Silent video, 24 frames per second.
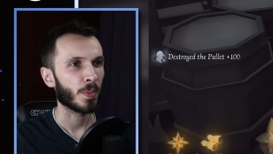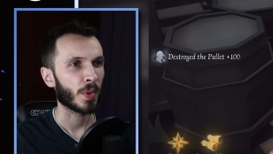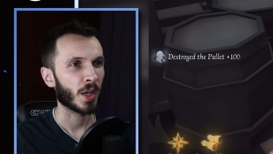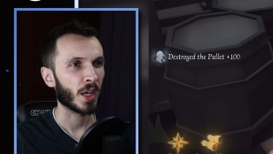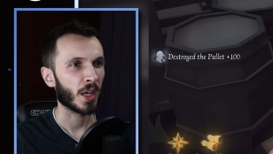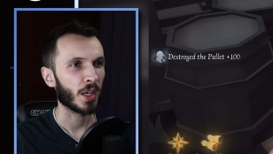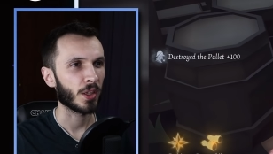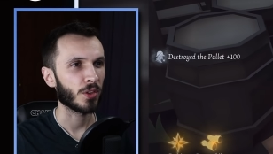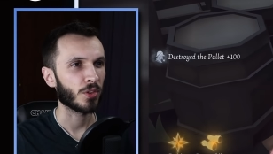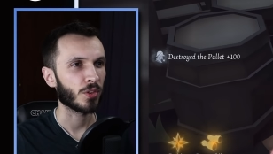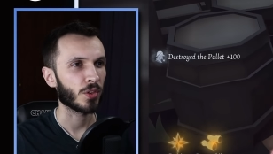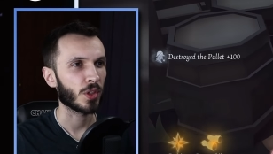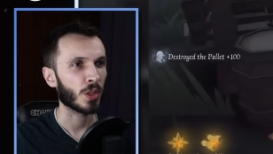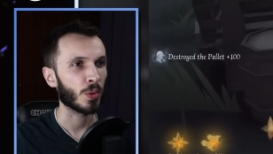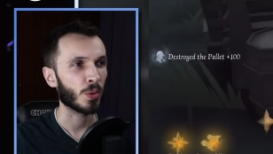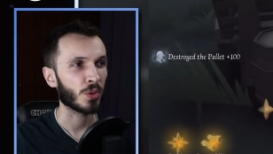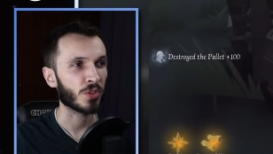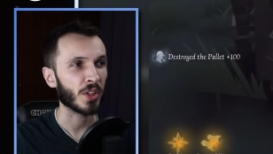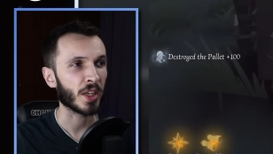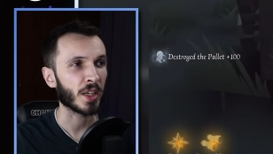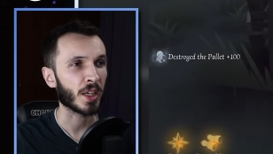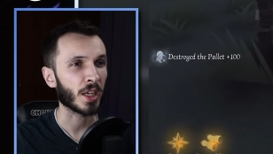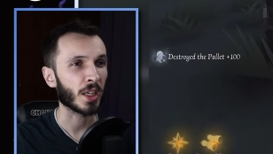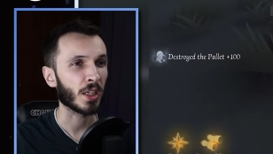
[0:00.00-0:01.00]
And it
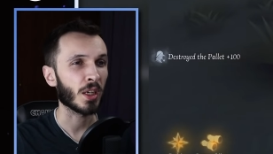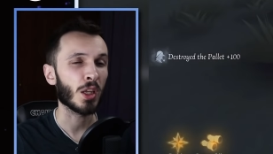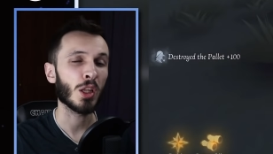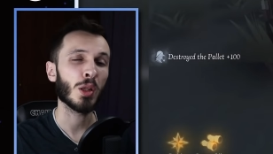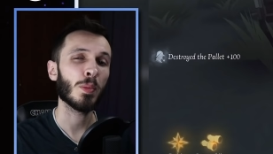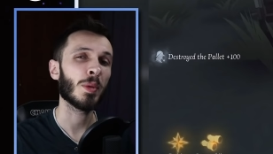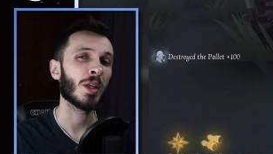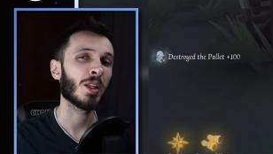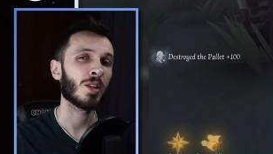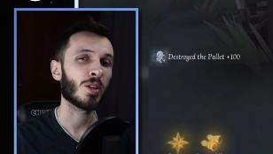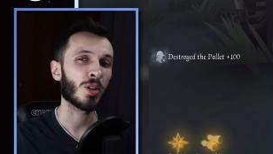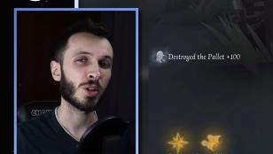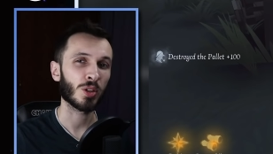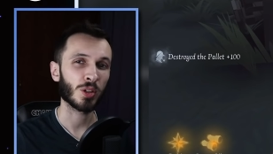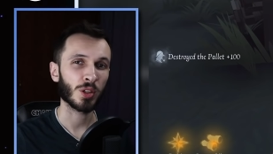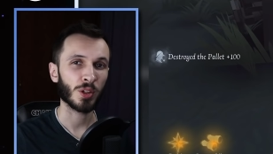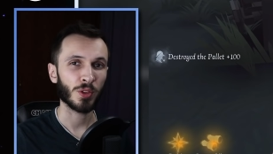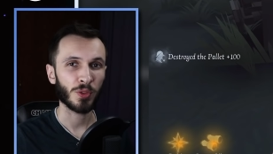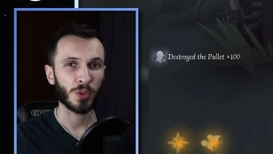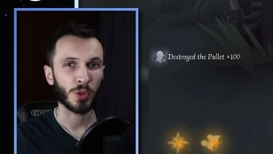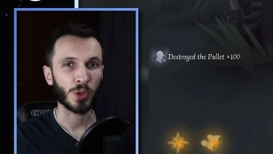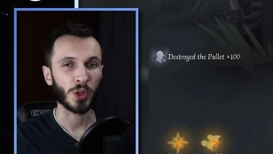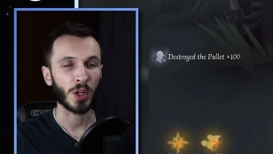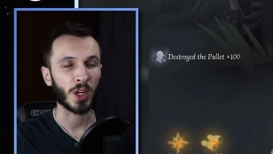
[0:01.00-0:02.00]
will take a little bit
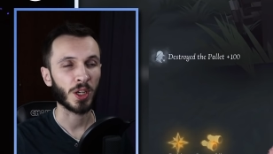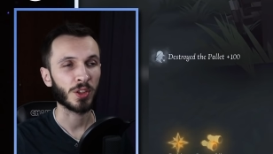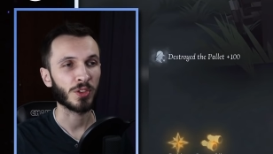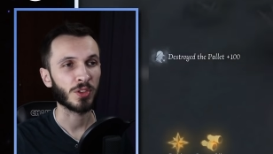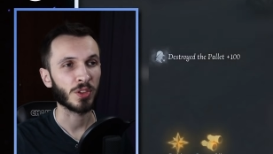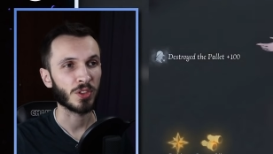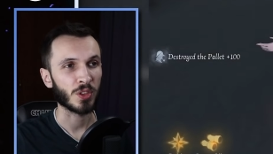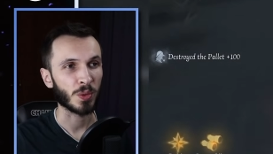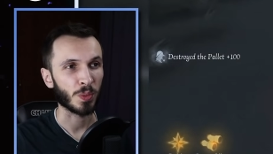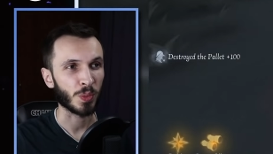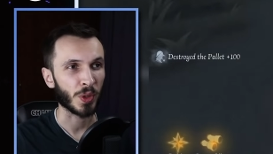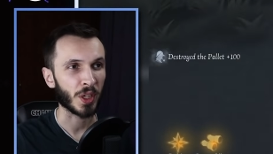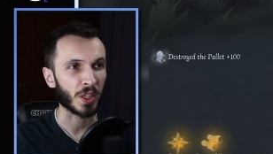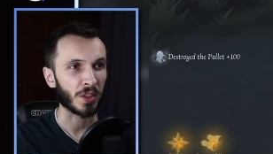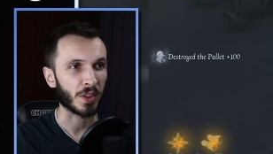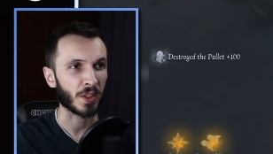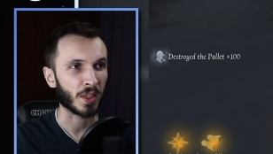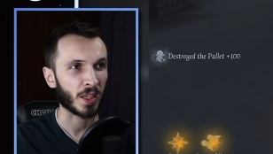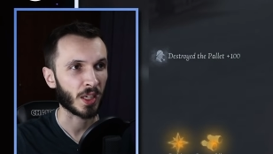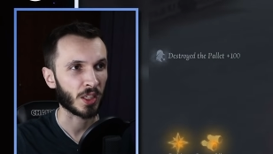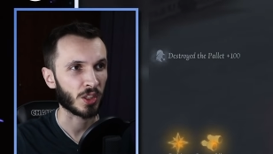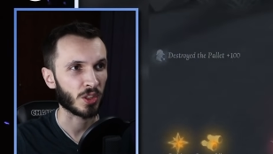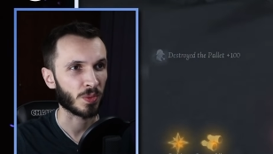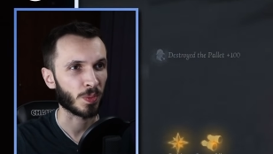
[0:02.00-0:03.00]
longer for a hunter to break
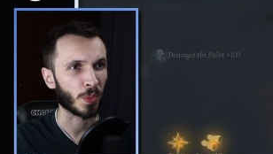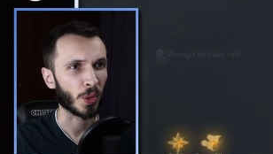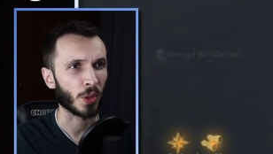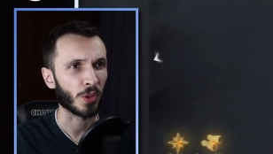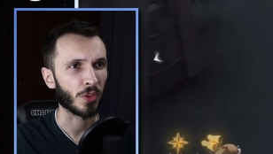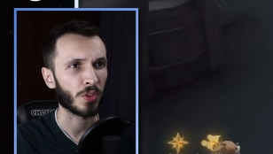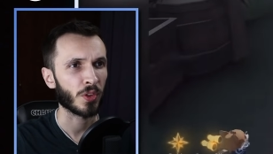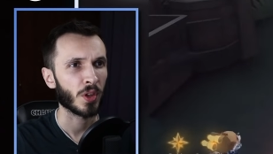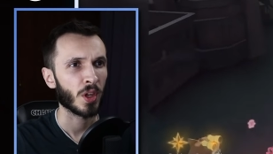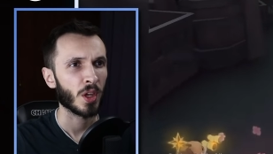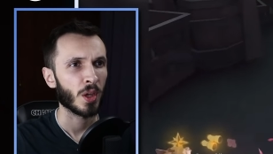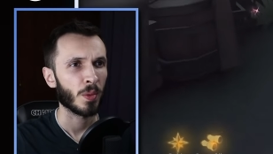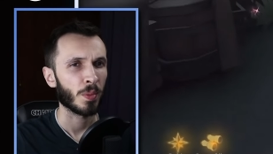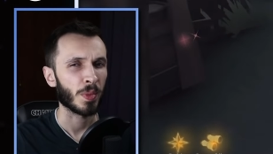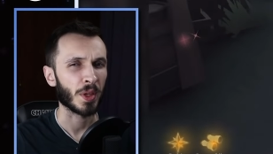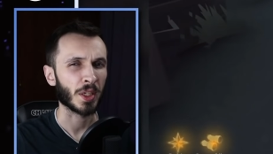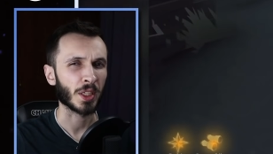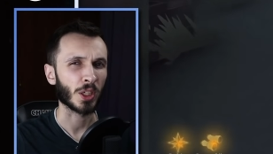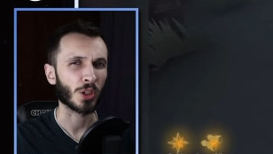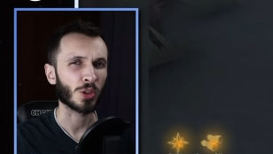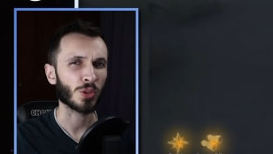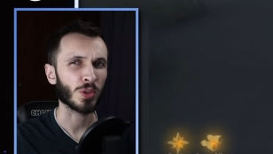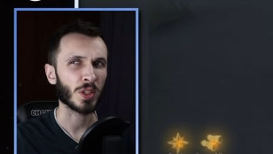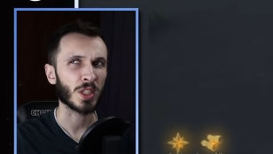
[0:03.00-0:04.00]
the catapults,
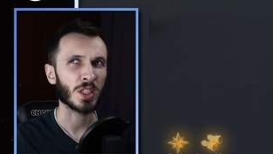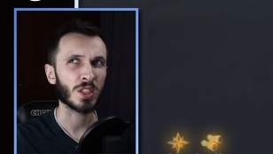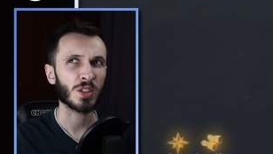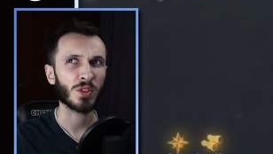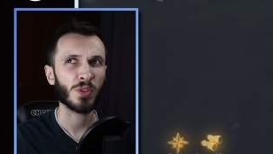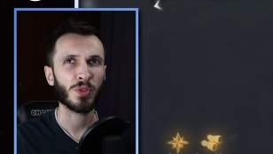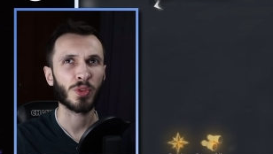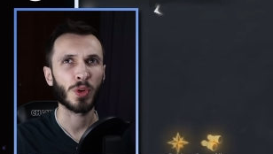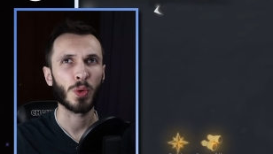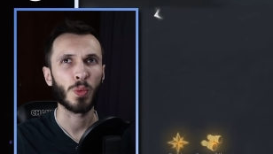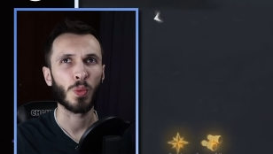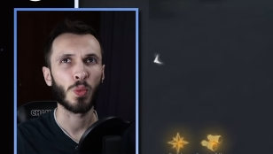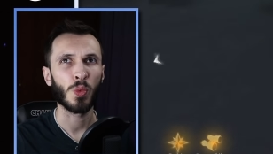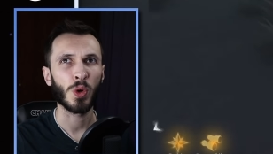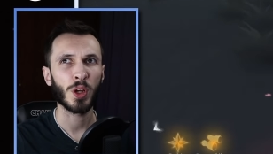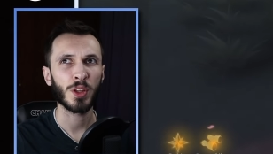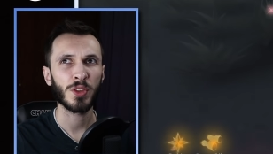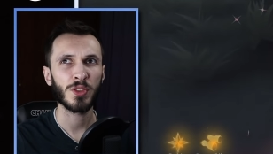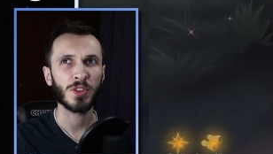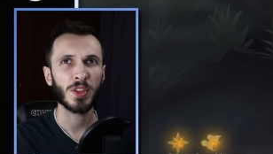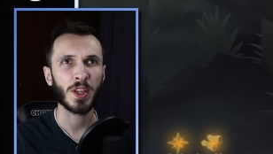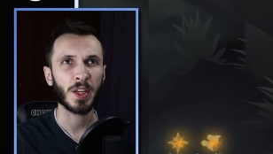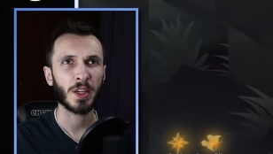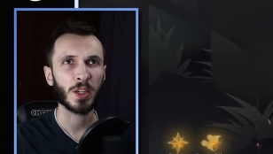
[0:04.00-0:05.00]
being increased from
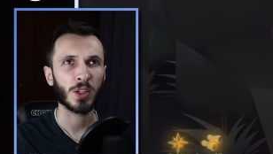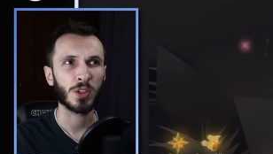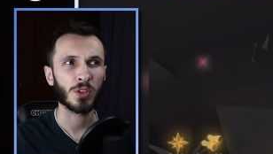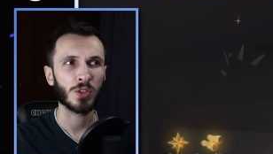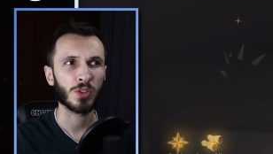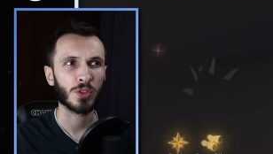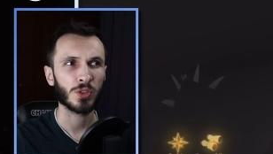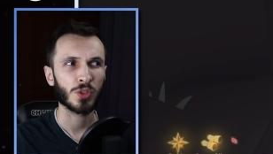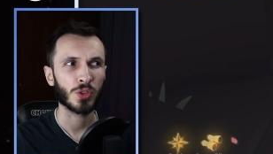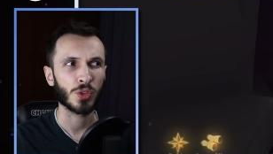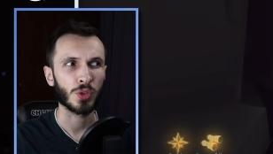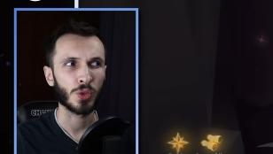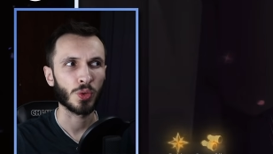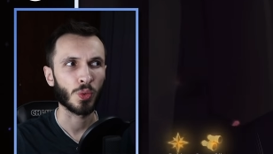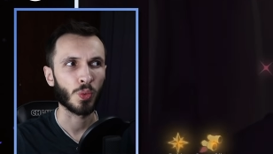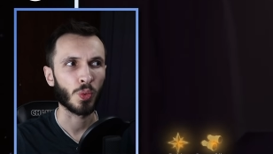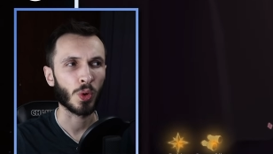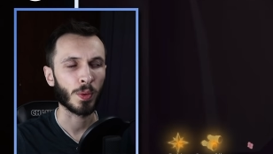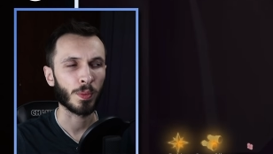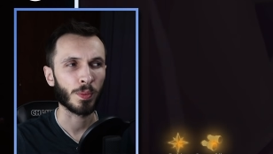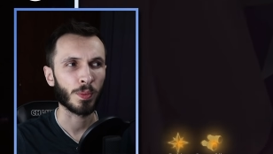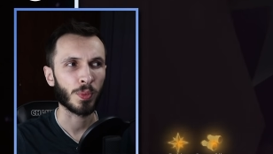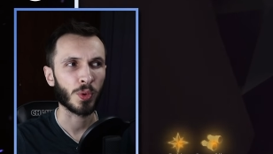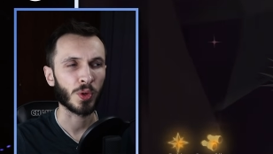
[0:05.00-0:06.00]
1 second to
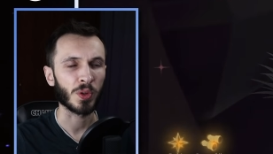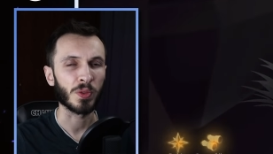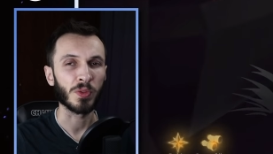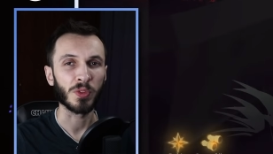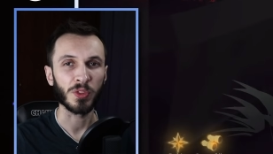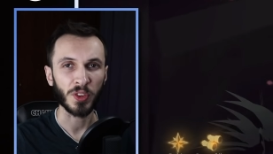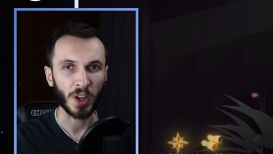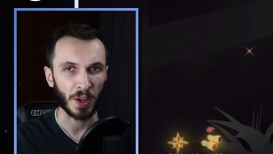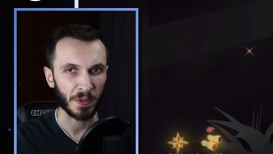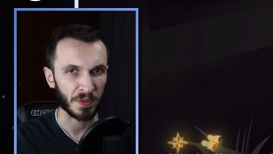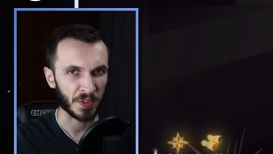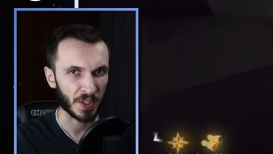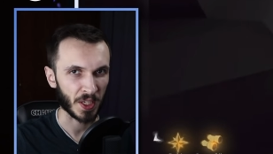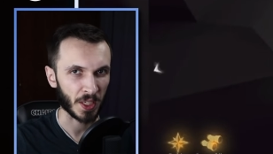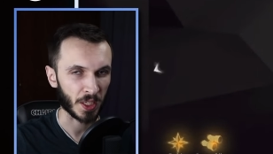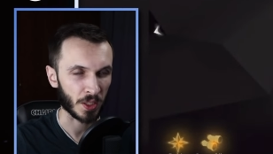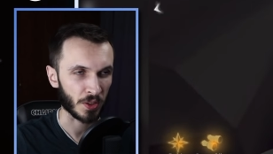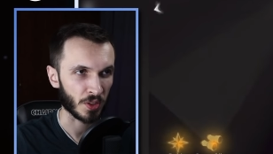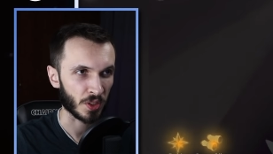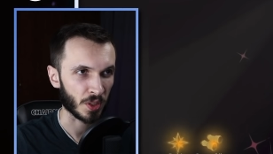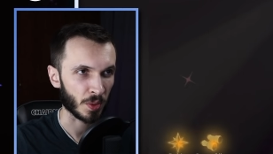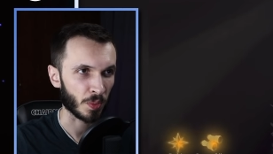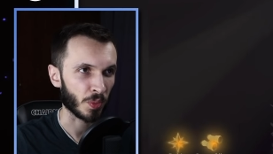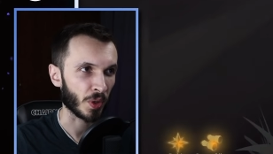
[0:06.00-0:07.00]
1.5
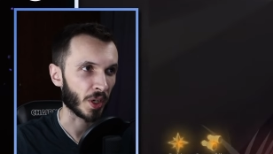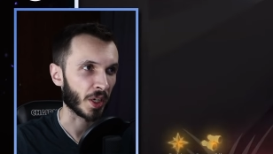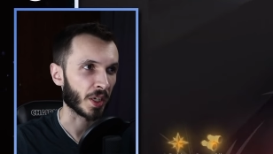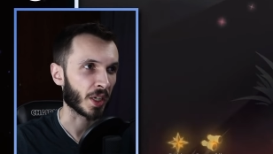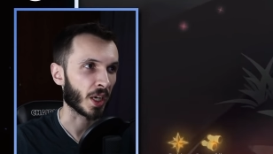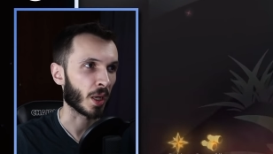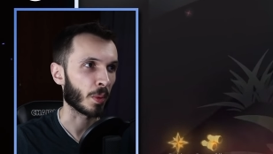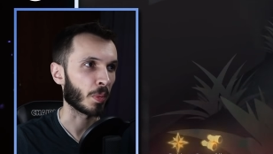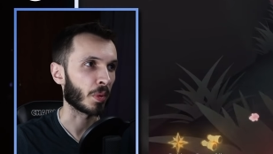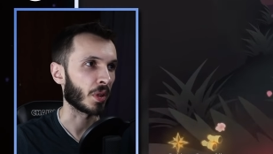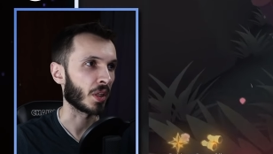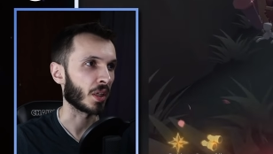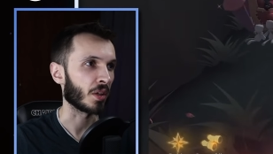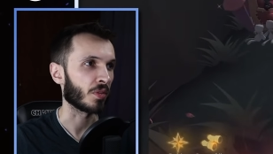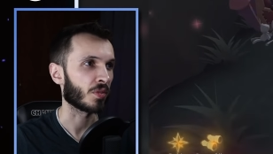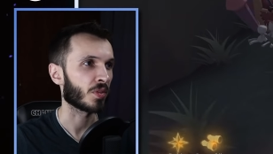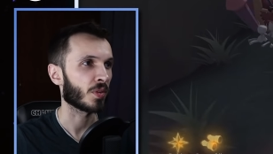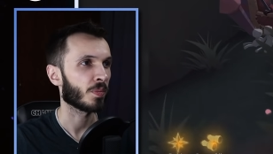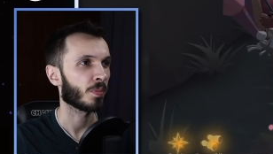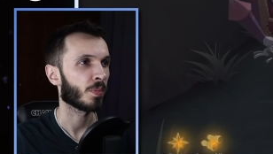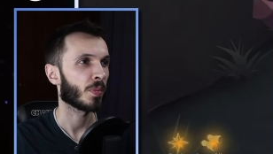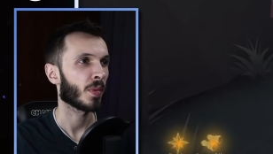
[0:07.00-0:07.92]
seconds to break, I believe.